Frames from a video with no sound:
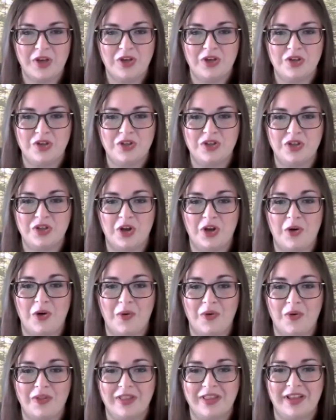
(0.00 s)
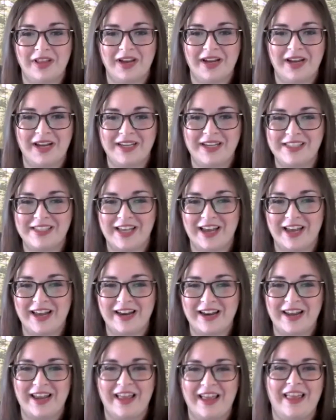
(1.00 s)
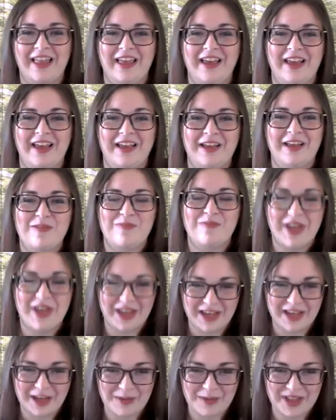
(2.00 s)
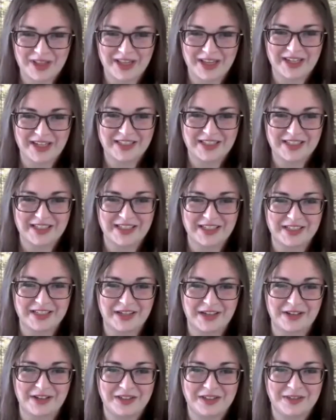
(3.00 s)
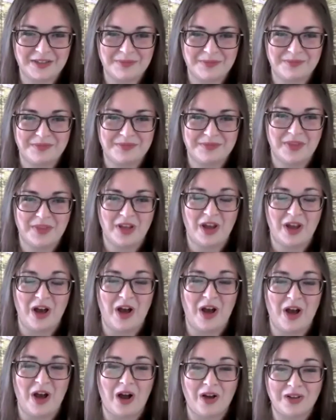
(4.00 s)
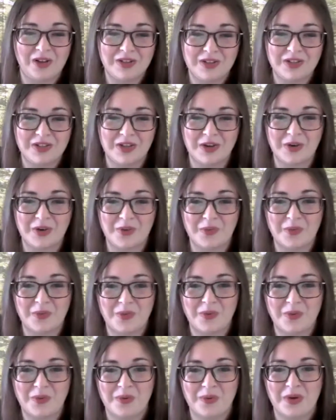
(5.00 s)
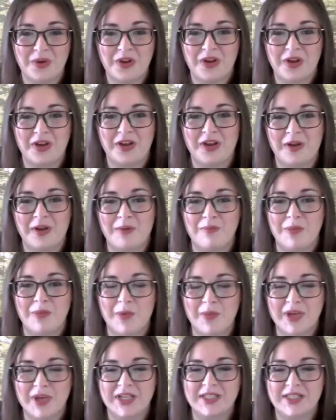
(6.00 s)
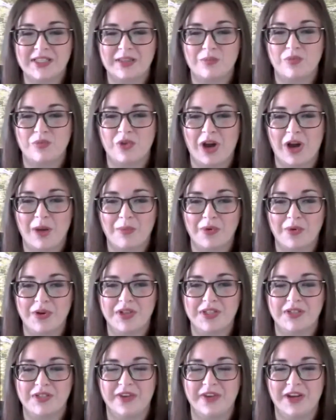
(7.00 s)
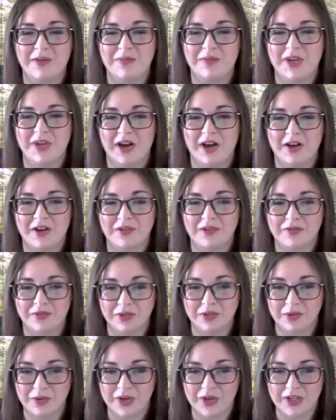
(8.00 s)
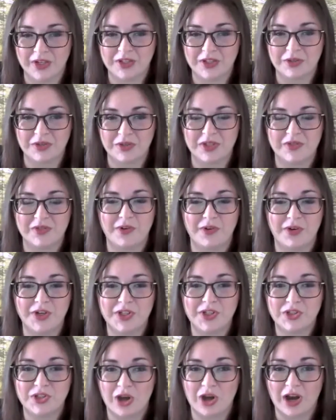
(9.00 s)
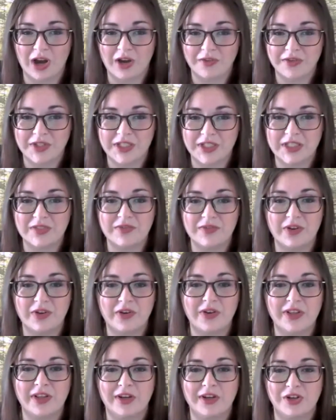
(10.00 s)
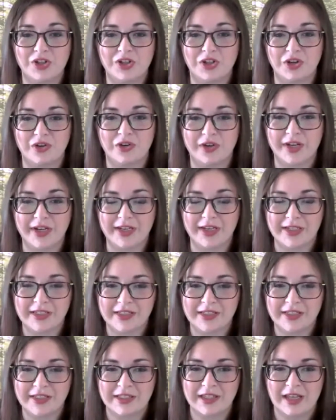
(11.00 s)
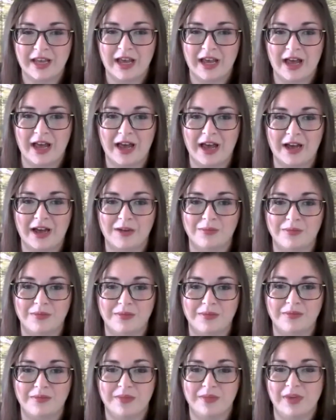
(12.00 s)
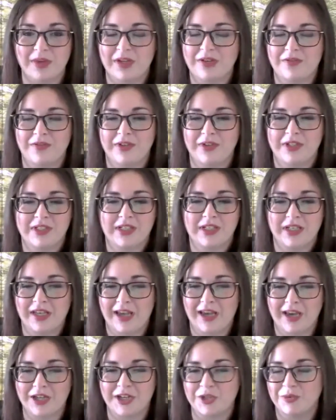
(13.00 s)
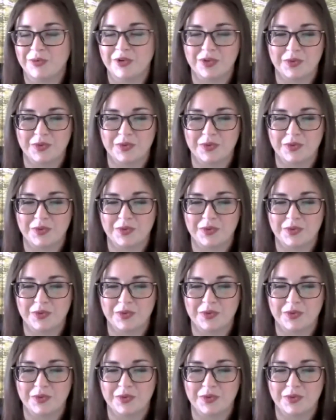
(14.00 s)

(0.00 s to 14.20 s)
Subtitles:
So like I said, pink Himalayan sea salt also mimics the properties of amniotic fluid. So it's very soft, it's very luxurious. it feels like cashmere. It's